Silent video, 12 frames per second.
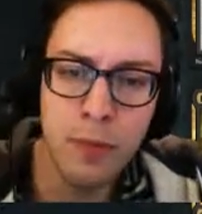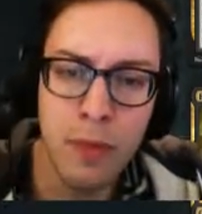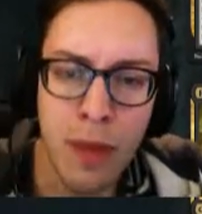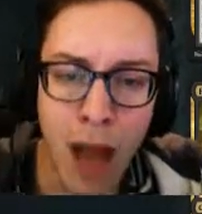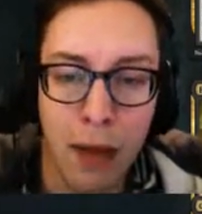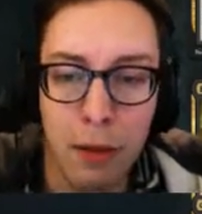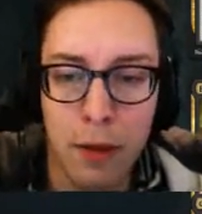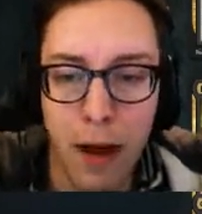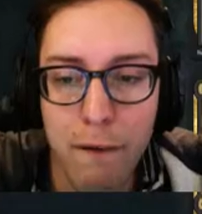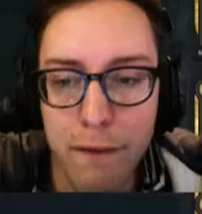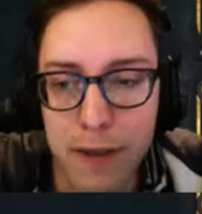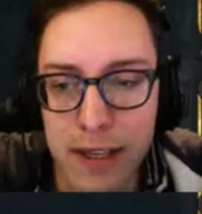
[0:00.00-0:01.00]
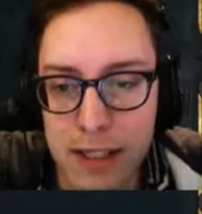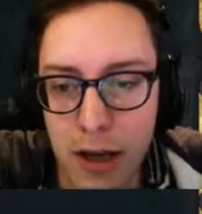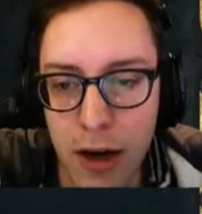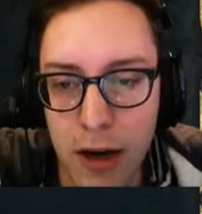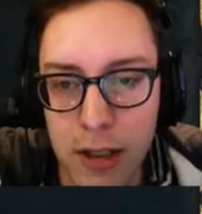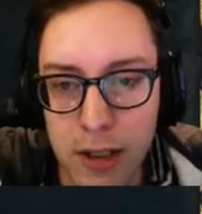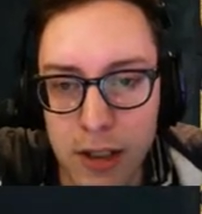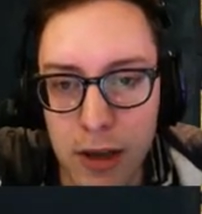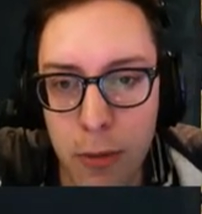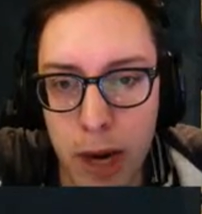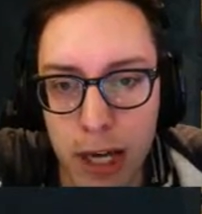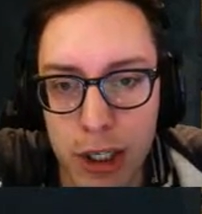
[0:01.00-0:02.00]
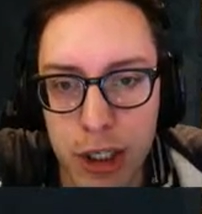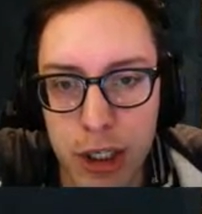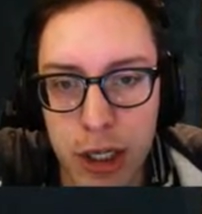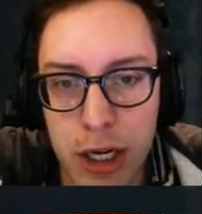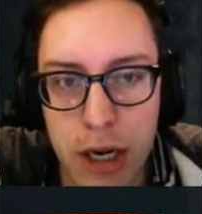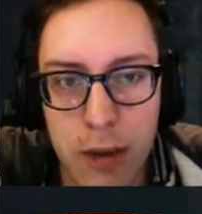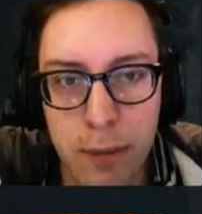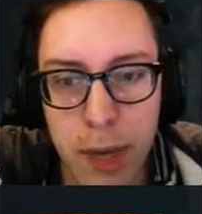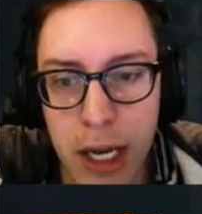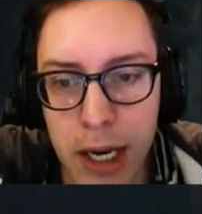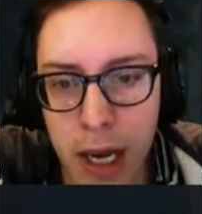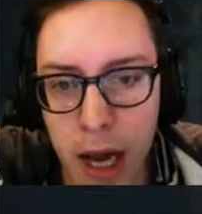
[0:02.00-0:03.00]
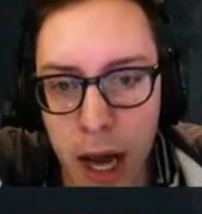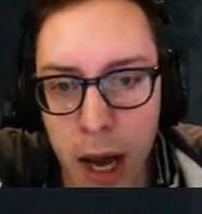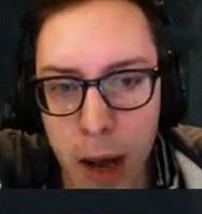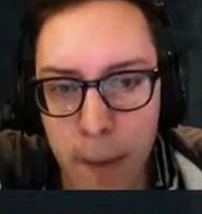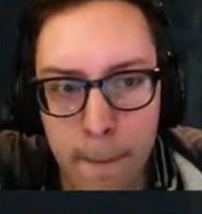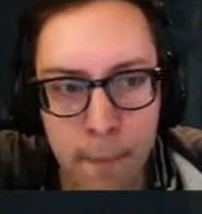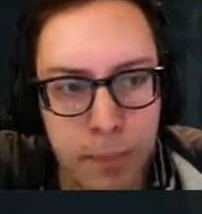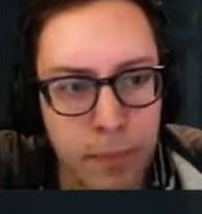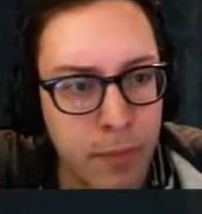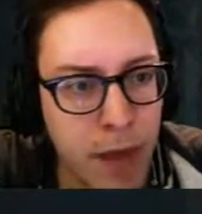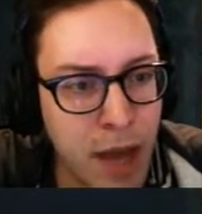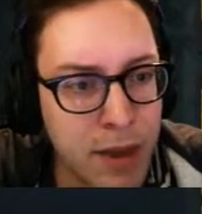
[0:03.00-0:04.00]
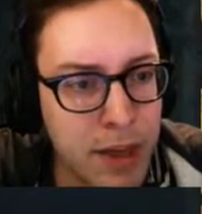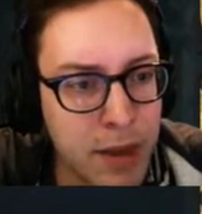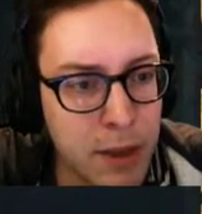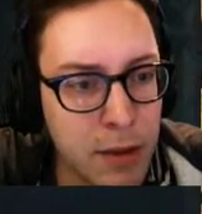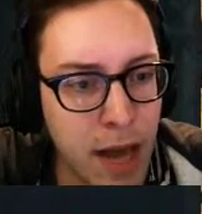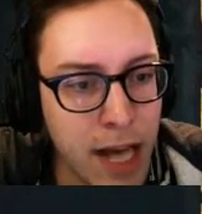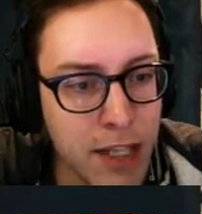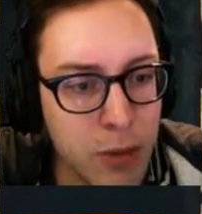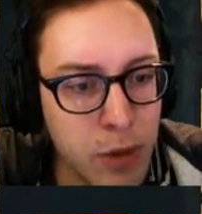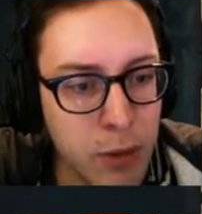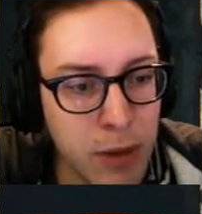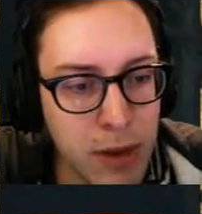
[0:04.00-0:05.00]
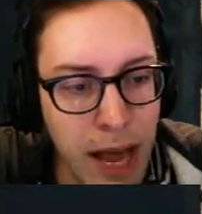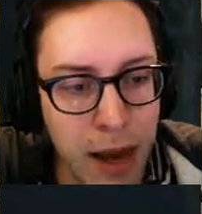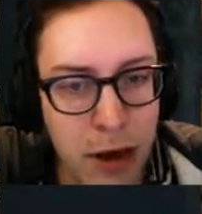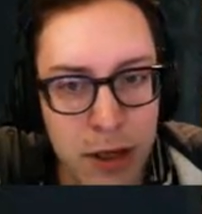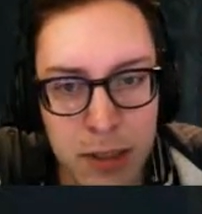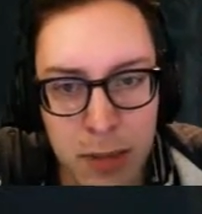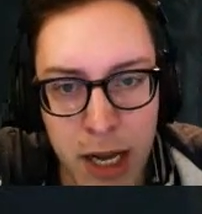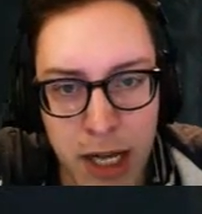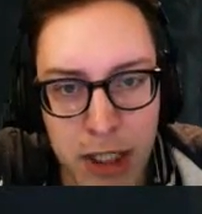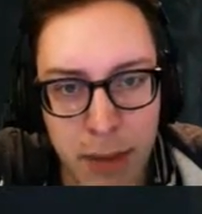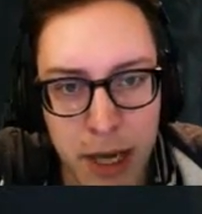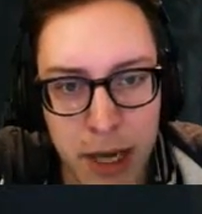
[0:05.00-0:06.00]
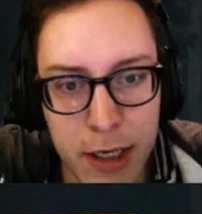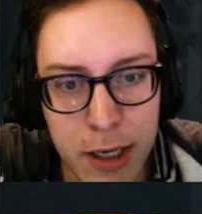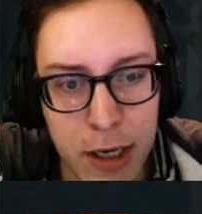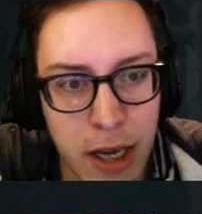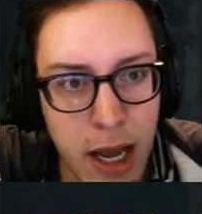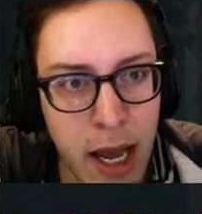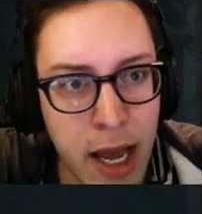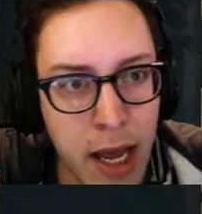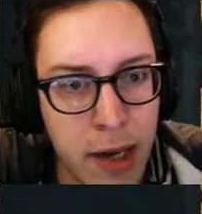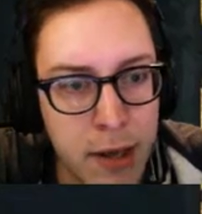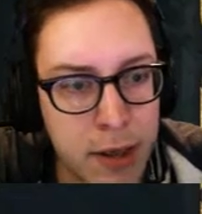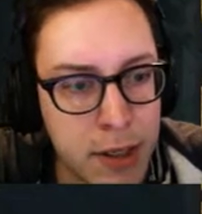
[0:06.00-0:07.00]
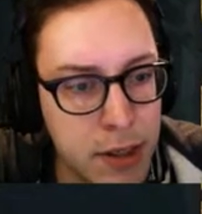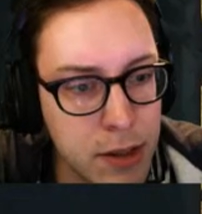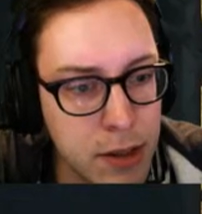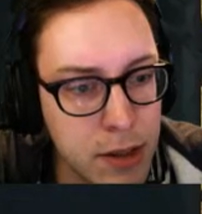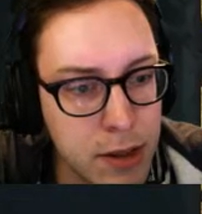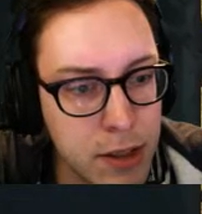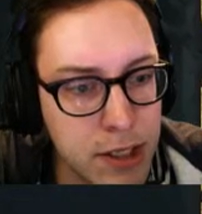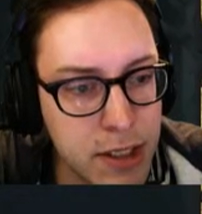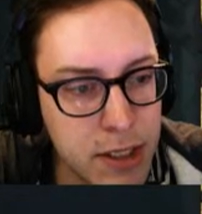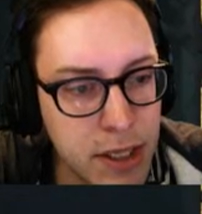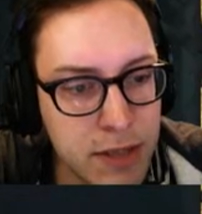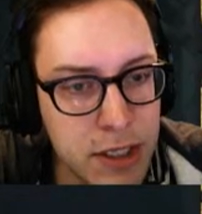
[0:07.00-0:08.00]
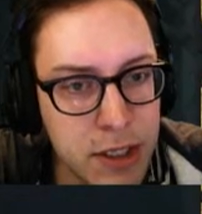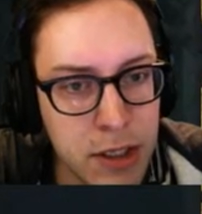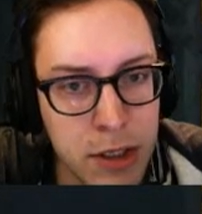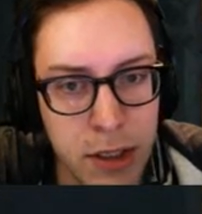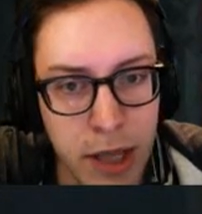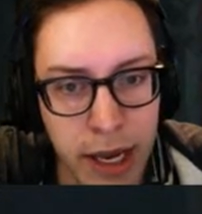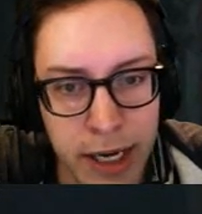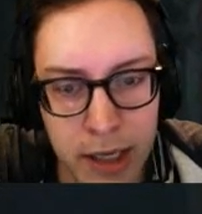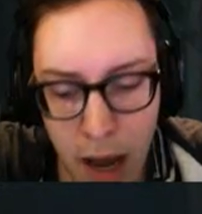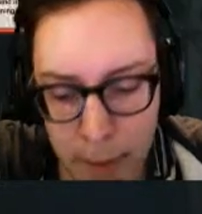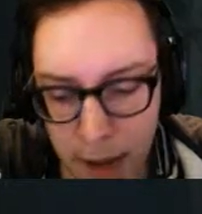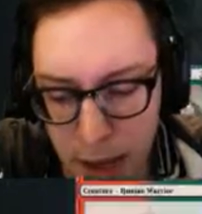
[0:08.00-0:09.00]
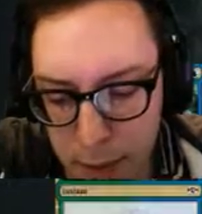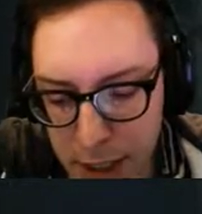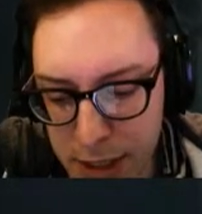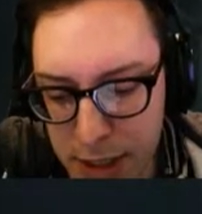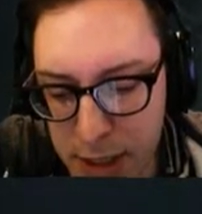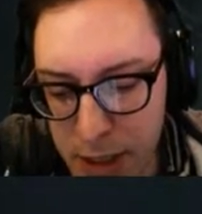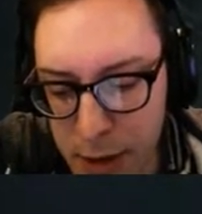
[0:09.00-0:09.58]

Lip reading: I love this card so much, but I think the less we rely on our splash, the better. And this gives us a good like top end beast.